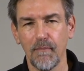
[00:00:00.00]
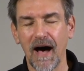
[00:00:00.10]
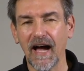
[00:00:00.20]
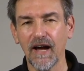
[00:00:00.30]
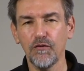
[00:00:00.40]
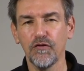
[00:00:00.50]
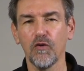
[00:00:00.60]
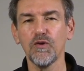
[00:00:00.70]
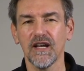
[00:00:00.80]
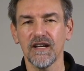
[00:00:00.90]

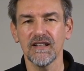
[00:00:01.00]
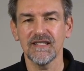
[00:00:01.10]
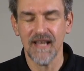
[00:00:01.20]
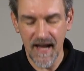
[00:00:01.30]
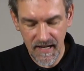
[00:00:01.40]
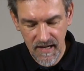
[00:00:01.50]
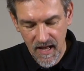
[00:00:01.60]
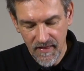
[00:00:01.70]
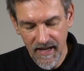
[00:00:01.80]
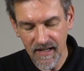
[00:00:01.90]
iPhone in his hand
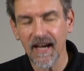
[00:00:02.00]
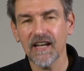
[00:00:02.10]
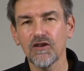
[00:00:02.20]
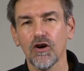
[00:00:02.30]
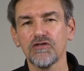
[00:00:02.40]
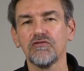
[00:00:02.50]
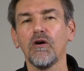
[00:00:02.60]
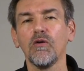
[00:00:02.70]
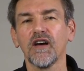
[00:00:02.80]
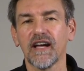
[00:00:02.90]
and can
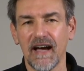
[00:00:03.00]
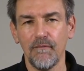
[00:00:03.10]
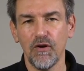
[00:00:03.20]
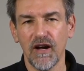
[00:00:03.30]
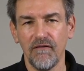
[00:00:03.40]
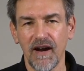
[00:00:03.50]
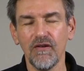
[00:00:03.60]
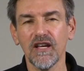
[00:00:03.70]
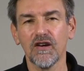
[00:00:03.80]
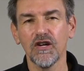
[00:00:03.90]
control the camera
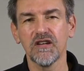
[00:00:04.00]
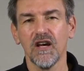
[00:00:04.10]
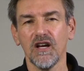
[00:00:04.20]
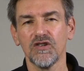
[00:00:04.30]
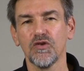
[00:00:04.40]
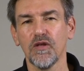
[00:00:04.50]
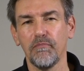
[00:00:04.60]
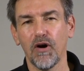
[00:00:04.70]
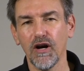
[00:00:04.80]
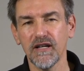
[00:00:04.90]
very good to the
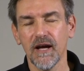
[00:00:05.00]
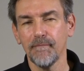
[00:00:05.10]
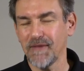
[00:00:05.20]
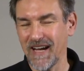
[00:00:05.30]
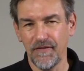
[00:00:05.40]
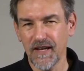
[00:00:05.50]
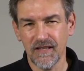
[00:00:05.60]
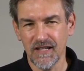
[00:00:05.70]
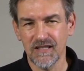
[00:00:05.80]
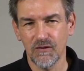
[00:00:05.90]
point, I think
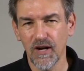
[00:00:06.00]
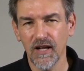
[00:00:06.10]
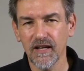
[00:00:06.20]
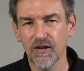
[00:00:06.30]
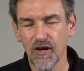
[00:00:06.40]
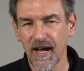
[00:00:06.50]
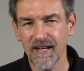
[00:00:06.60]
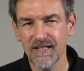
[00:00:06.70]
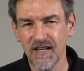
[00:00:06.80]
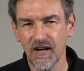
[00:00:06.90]
that's a really good
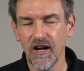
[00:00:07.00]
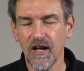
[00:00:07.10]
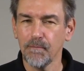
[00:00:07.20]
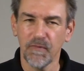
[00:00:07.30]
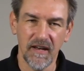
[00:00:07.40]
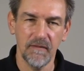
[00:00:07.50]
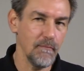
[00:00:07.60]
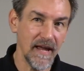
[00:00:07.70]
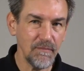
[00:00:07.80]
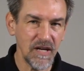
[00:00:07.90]
idea, and
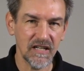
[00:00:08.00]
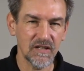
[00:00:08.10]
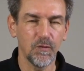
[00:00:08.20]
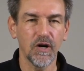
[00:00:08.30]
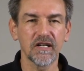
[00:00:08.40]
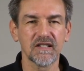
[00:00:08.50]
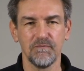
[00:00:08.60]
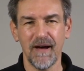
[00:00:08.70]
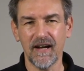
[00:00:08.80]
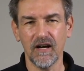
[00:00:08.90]
maybe it works
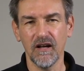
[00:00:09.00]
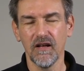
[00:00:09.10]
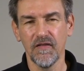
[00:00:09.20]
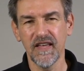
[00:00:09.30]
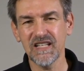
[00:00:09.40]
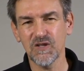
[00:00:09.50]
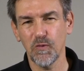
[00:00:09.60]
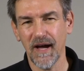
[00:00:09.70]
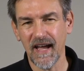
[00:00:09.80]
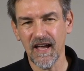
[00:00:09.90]
better this
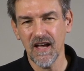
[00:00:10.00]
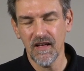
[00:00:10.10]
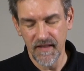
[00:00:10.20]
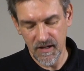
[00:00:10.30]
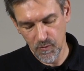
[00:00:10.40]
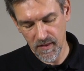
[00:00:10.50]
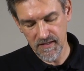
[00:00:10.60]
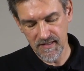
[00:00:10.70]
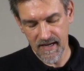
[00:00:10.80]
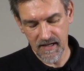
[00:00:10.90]
way than with a
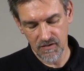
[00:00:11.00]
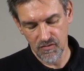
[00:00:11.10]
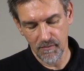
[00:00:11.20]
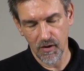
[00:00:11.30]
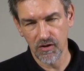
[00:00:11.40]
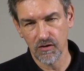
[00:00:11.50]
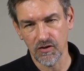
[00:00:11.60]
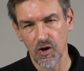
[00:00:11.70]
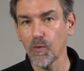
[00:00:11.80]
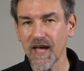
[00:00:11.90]
second remote
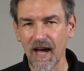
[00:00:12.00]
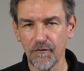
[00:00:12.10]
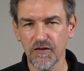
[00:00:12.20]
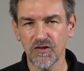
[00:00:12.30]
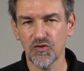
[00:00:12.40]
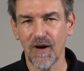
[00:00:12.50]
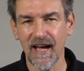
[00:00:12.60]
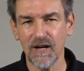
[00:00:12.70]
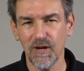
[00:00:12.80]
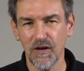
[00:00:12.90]
control. We have to
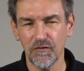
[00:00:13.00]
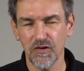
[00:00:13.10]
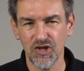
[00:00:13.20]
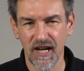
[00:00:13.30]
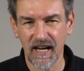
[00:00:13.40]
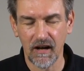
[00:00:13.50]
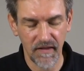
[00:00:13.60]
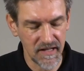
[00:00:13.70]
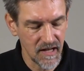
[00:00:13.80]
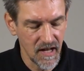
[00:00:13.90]
try and we have to check out
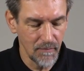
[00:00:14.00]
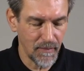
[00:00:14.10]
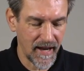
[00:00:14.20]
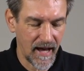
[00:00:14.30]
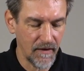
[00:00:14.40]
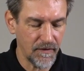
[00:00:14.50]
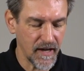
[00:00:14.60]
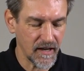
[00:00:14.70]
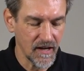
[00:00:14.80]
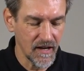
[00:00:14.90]
this, but I
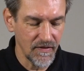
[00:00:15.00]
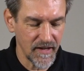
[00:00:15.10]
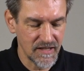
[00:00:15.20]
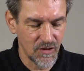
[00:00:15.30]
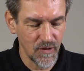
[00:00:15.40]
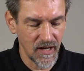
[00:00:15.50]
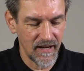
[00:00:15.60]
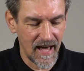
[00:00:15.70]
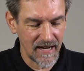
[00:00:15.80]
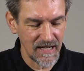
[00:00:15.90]
think that's a real
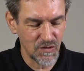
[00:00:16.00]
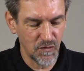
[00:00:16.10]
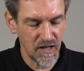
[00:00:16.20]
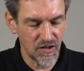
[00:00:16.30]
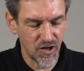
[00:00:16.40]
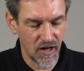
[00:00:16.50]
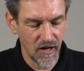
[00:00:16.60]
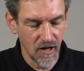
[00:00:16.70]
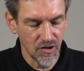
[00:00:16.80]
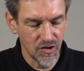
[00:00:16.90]
nice
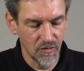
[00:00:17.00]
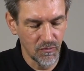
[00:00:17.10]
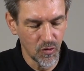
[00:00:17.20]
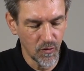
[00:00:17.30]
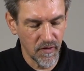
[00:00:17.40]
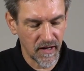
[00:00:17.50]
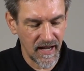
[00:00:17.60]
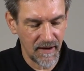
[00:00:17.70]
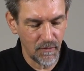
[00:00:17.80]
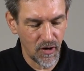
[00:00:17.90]
feature to move the
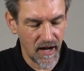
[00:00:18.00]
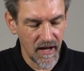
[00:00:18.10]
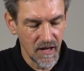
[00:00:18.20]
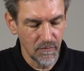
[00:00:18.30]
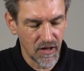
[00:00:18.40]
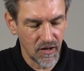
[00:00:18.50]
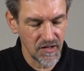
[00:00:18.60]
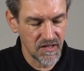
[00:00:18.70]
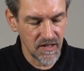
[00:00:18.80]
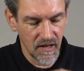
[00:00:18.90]
camera,
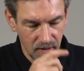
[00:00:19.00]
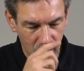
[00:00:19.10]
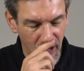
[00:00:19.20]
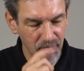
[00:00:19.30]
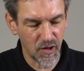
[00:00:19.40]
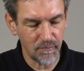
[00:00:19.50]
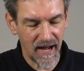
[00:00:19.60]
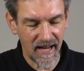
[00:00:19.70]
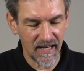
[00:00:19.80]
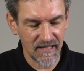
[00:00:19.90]
because the copter
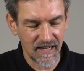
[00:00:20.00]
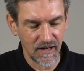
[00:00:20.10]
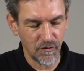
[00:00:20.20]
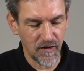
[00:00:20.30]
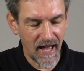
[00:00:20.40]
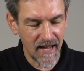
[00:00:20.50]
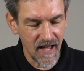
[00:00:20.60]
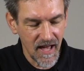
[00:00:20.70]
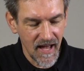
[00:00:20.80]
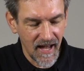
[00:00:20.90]
pilot can fly
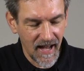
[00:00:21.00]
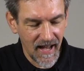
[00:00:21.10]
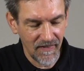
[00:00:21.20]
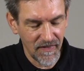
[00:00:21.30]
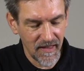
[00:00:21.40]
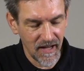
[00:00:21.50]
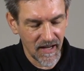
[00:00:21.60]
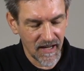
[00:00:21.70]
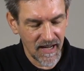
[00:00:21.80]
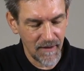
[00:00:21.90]
and
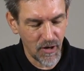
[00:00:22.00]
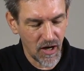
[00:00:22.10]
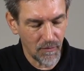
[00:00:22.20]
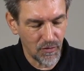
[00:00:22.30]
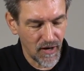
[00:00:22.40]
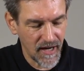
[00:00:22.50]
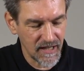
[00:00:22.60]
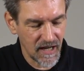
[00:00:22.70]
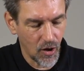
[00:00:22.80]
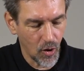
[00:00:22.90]
the camera
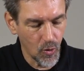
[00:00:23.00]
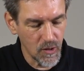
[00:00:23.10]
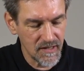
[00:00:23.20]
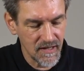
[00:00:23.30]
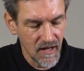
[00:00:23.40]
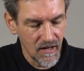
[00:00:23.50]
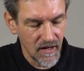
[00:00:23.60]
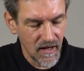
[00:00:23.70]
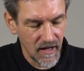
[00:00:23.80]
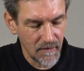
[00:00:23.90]
operator holds
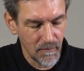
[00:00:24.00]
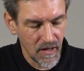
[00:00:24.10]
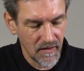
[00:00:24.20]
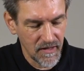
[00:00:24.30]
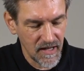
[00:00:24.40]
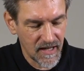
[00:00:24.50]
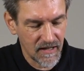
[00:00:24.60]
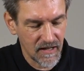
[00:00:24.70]
the